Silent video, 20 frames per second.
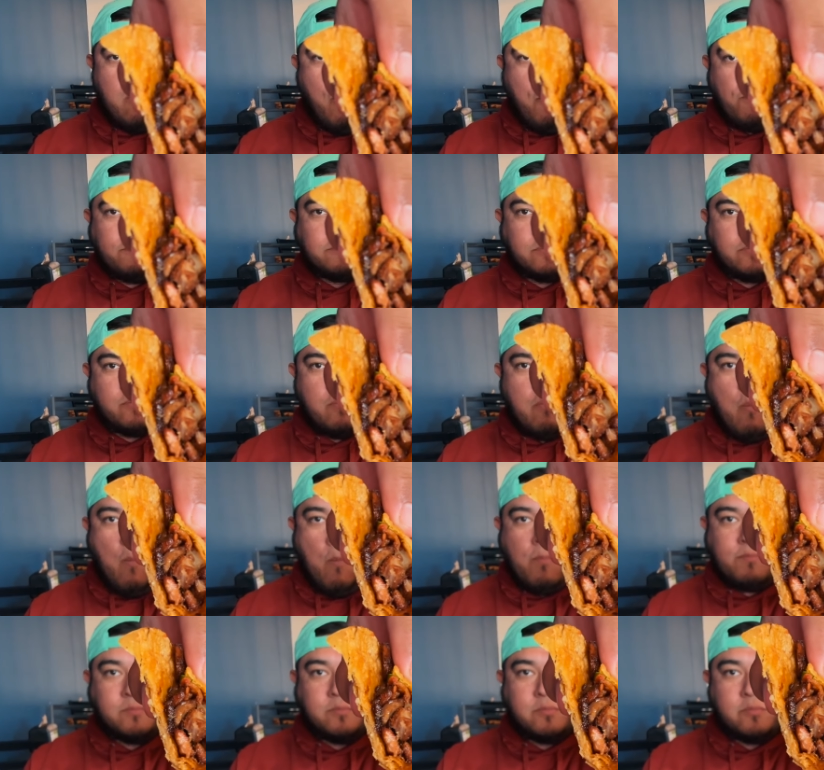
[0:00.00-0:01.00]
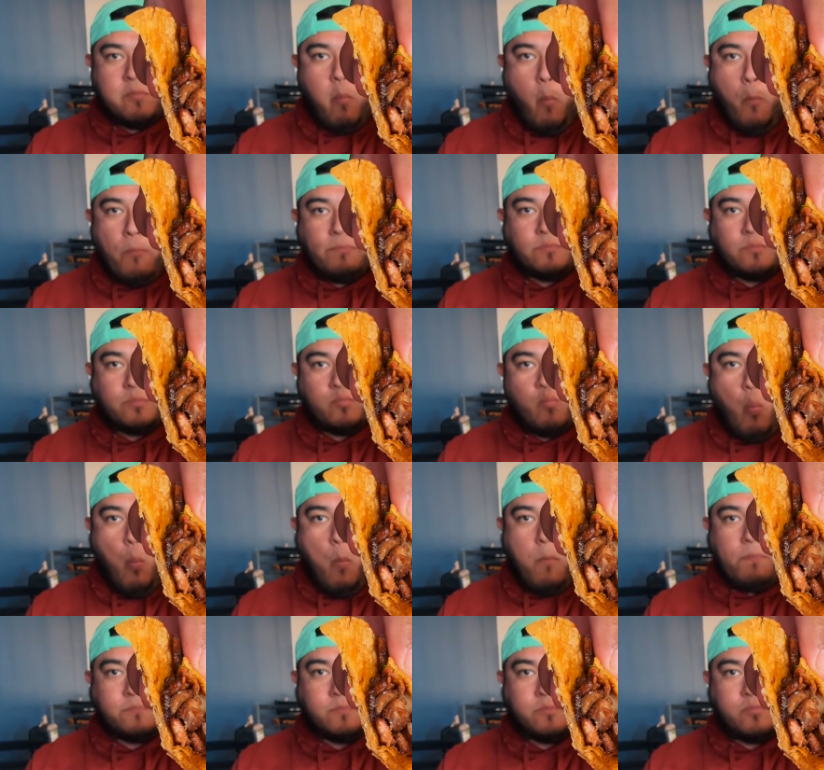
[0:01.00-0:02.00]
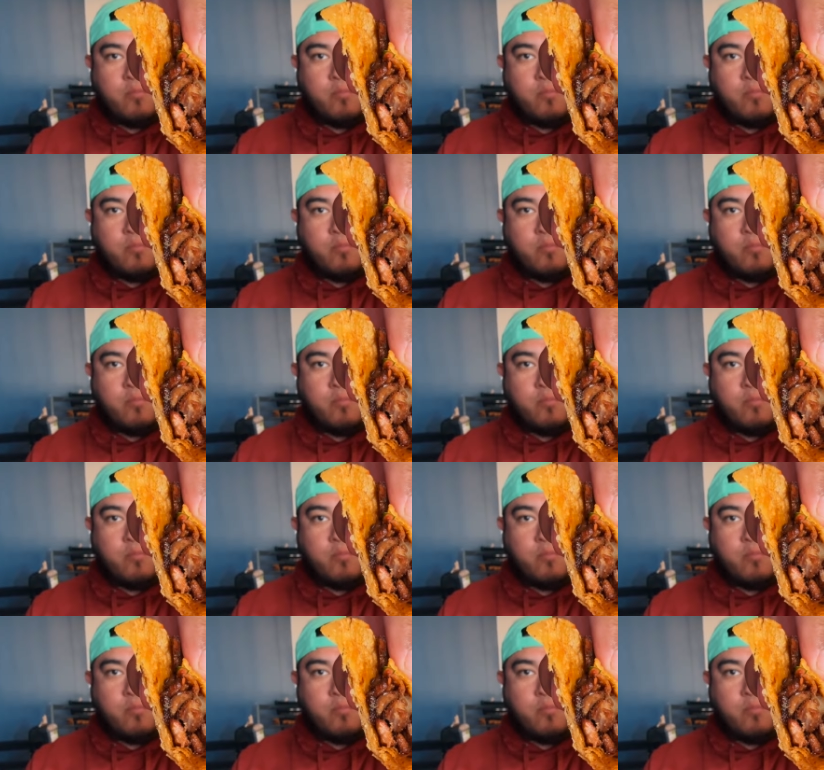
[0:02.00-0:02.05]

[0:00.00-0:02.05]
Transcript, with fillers: that I even ordered that as my meat